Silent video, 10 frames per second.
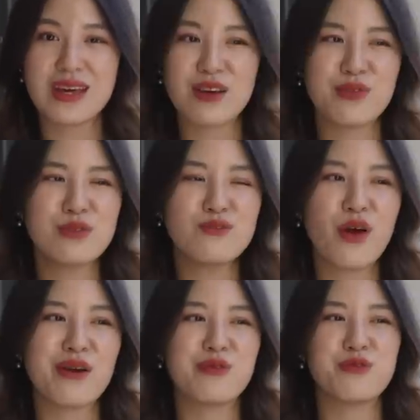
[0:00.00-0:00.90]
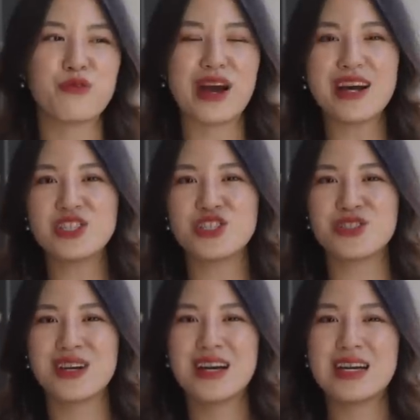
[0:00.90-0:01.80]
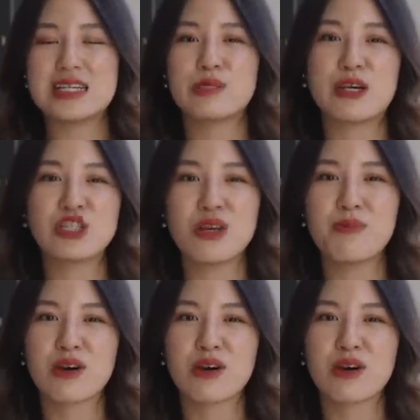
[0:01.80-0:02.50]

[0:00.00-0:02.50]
It feels very fresh, especially